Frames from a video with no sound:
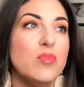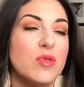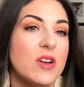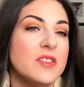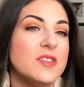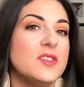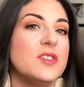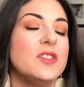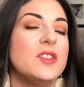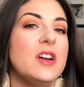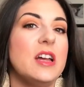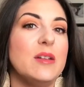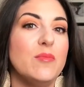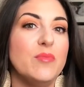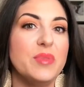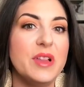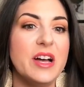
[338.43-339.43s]
bronzer
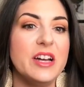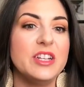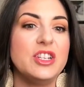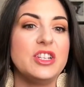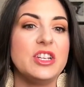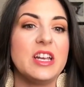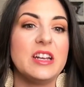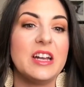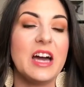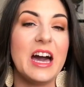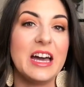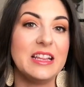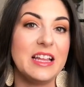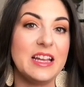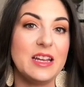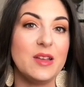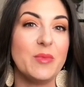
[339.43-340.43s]
and blush and
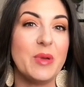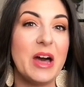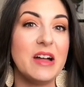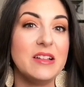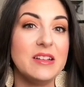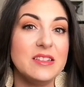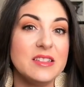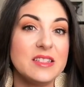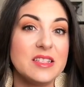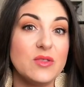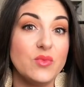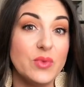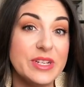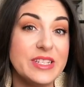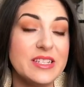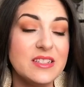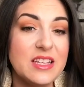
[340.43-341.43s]
highlighting palettes
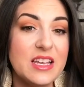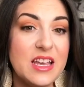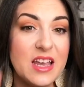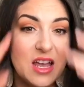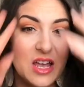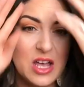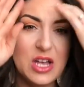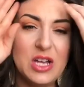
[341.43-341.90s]
recently.